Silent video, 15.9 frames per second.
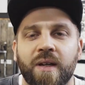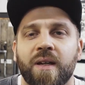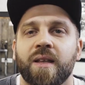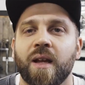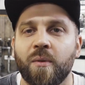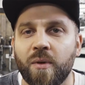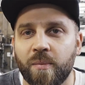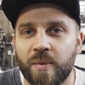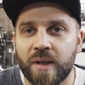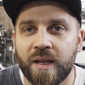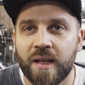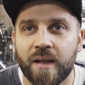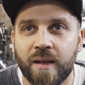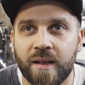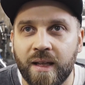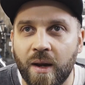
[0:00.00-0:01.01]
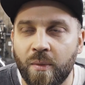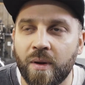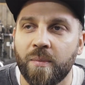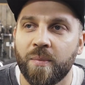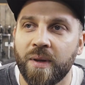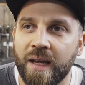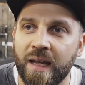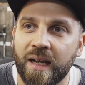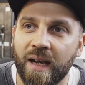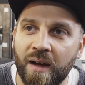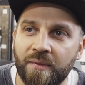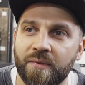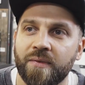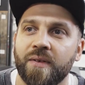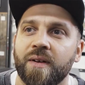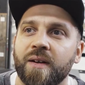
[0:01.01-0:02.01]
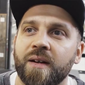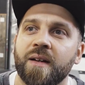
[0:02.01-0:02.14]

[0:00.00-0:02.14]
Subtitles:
There will be enough